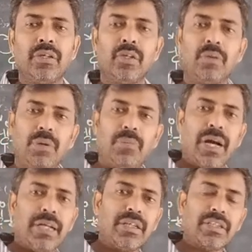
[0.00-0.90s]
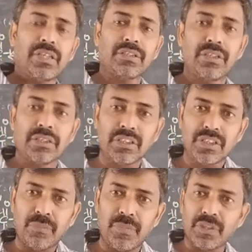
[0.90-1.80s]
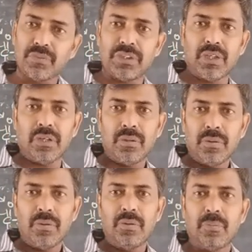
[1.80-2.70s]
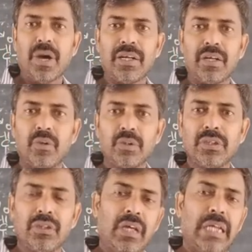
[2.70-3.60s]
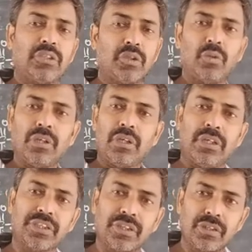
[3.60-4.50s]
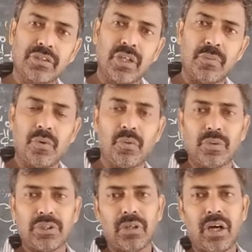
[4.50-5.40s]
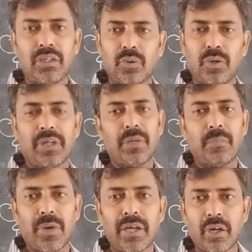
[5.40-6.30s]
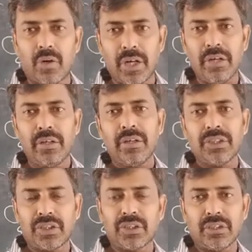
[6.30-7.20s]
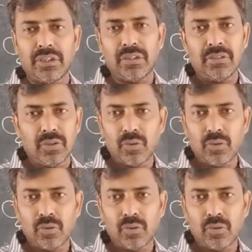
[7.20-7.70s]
you will find the structure resembles with the pyranoid, and so the structure of glucose is also called the pyranoid structure.